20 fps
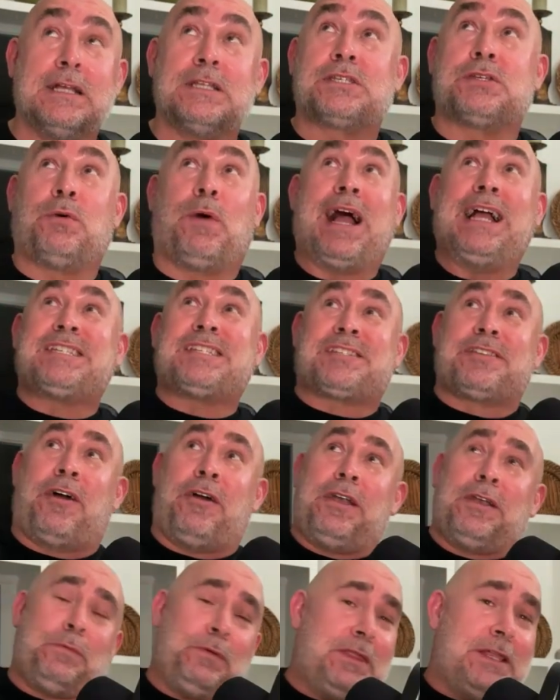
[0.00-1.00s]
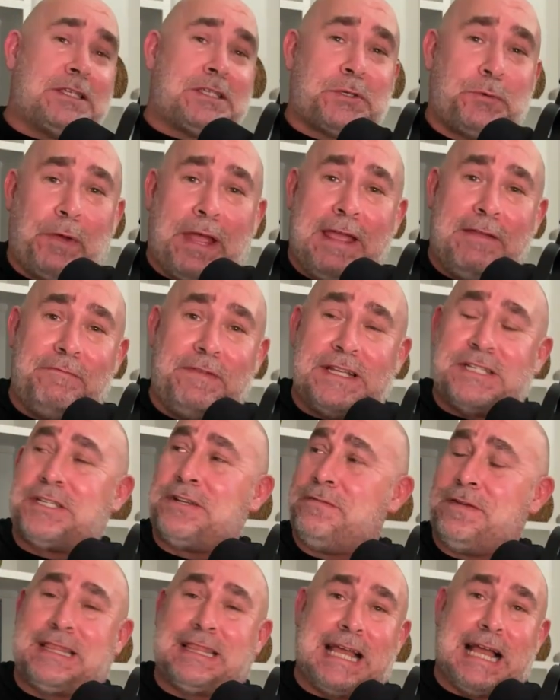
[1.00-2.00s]
So I started with this grand
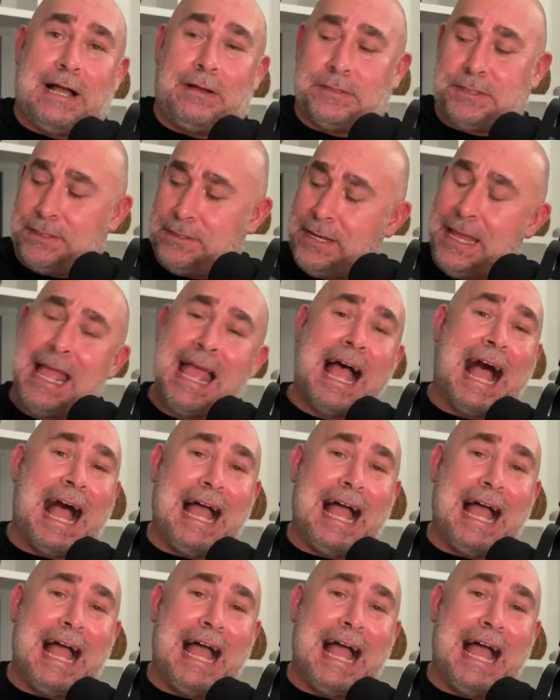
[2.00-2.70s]
vision of a thousand.